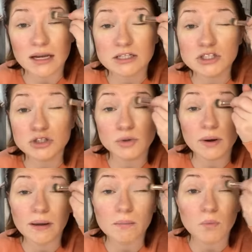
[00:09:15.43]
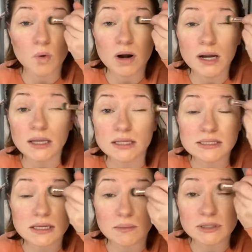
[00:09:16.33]
I do it more in
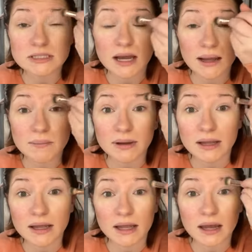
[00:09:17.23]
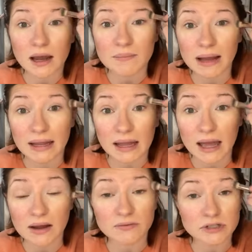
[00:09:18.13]
the summertime, but
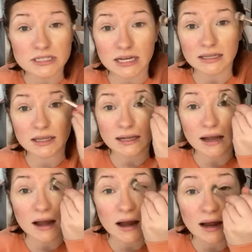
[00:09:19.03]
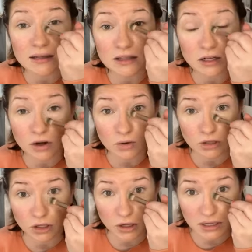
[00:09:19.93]
my everyday like on the
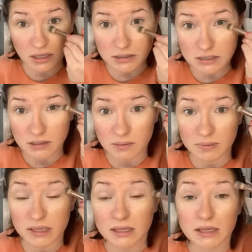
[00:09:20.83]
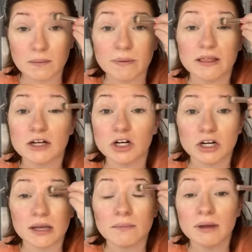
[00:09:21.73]
go look is going to be keeping the
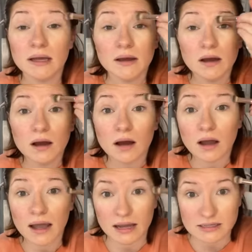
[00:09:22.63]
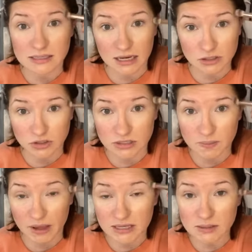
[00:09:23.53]
cream as natural
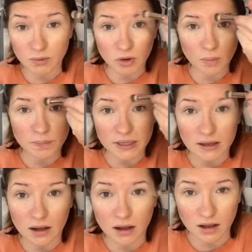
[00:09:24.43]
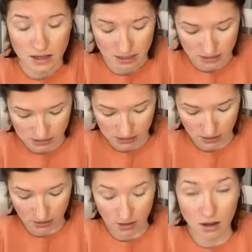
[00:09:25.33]
as possible because
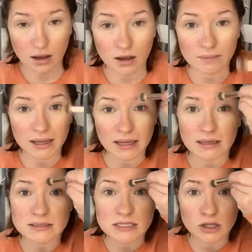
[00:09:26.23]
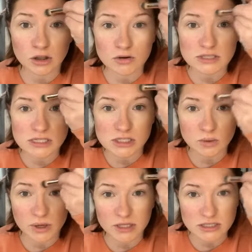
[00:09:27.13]
um, it's
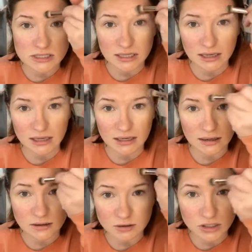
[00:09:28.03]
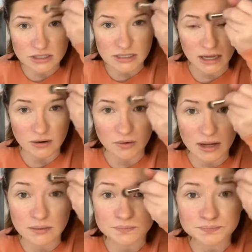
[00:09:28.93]
closest to what your skin looks like,
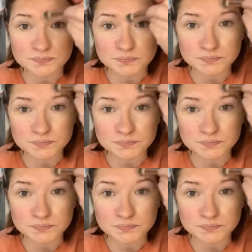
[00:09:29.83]
right?